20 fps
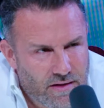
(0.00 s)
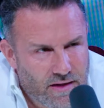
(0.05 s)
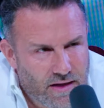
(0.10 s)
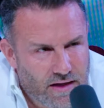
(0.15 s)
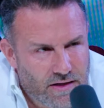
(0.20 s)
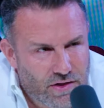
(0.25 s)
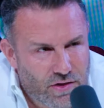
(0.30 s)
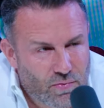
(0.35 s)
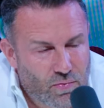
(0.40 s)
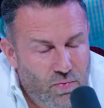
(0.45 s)

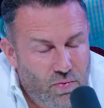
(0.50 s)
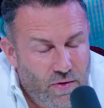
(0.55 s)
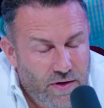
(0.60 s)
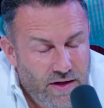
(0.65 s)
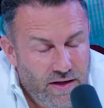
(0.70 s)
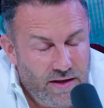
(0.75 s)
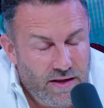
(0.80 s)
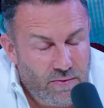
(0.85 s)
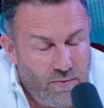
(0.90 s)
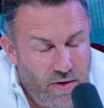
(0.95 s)
and you
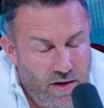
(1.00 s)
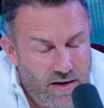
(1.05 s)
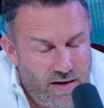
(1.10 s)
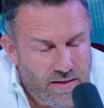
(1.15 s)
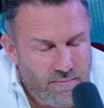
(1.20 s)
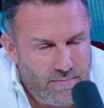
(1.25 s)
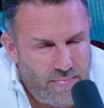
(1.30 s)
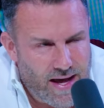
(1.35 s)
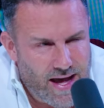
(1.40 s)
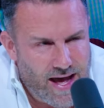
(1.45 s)
really wanted
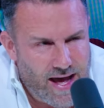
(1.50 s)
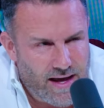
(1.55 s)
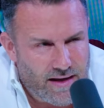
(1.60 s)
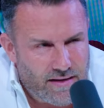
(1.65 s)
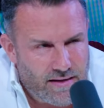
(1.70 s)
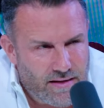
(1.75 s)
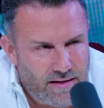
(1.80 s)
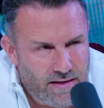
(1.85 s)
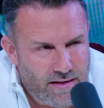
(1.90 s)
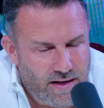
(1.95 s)
them
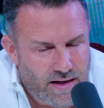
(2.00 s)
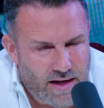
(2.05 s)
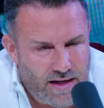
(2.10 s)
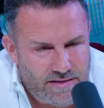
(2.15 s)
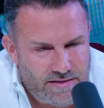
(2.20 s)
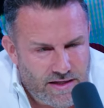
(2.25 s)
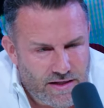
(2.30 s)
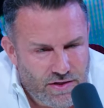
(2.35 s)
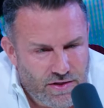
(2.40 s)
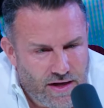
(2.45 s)
back. And I
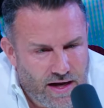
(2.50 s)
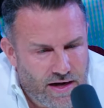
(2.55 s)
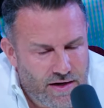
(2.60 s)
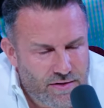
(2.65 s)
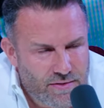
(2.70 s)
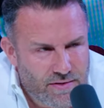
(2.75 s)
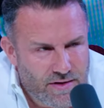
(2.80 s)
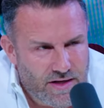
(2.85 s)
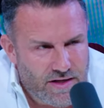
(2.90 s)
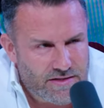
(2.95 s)
said, you got to
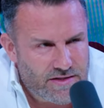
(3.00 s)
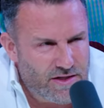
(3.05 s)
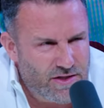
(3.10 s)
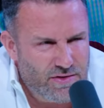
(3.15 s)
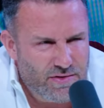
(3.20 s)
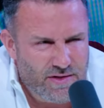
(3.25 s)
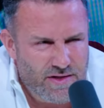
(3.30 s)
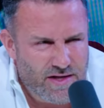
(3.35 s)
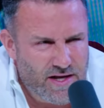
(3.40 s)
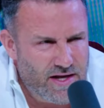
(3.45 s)
do this. And
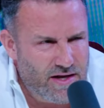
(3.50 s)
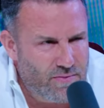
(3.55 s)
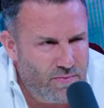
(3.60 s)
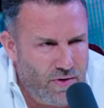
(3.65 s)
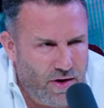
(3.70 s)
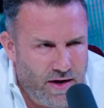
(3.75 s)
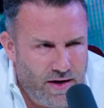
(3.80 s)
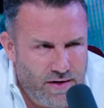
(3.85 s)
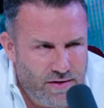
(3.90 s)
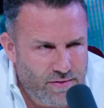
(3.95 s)
you didn't
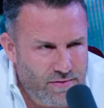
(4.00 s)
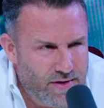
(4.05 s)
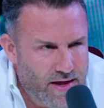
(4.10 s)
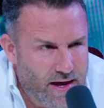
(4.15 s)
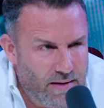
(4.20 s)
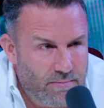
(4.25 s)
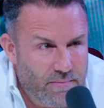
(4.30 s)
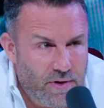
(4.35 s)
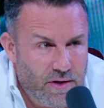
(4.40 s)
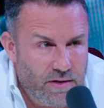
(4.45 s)
want to do
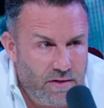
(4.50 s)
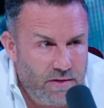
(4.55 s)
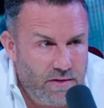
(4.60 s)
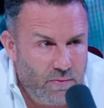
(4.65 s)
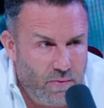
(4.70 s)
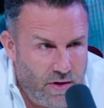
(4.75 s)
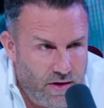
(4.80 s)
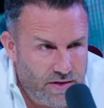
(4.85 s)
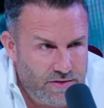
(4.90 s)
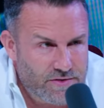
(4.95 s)
that, but you
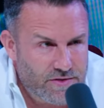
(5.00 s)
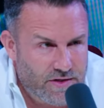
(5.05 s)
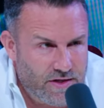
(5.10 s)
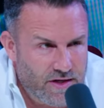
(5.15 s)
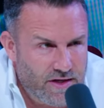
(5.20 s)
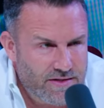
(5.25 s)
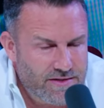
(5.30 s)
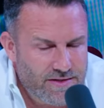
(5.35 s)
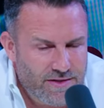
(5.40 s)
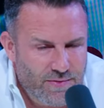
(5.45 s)
wanted your
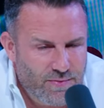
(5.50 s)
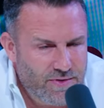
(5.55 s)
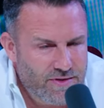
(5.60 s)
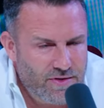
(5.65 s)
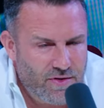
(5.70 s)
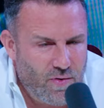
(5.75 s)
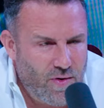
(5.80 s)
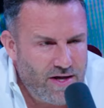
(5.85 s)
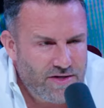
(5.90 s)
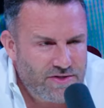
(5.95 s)
kids. You
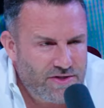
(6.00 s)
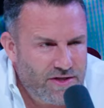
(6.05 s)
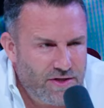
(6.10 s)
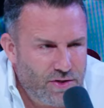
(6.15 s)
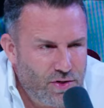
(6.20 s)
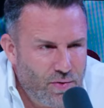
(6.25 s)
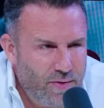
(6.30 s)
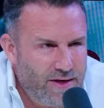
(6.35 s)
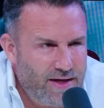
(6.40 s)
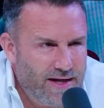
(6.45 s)
wouldn't question
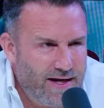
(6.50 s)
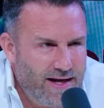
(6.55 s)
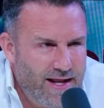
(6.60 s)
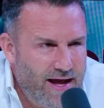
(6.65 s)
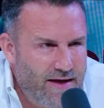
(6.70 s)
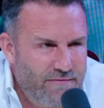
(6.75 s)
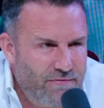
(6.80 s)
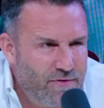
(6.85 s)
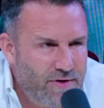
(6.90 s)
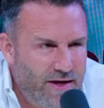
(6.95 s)
doing it
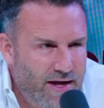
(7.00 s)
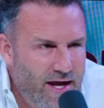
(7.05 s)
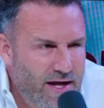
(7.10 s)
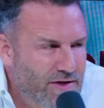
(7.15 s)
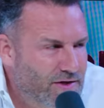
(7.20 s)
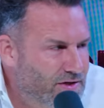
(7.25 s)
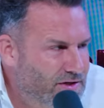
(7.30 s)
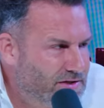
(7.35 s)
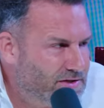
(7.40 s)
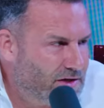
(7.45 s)
ever again.
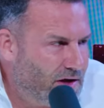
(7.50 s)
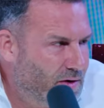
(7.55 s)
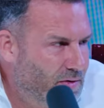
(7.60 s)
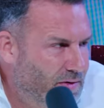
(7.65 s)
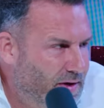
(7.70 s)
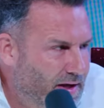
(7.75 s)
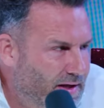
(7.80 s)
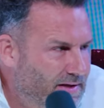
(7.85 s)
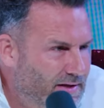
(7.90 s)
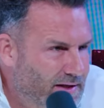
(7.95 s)
You just go
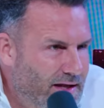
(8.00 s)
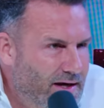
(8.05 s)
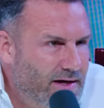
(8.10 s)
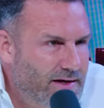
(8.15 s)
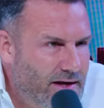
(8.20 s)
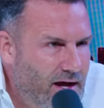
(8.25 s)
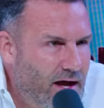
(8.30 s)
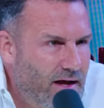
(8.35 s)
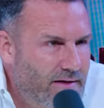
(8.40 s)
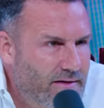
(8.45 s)
ahead and get it
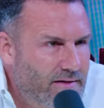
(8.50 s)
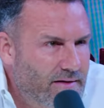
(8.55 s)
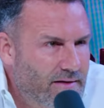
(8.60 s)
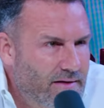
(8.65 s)
done.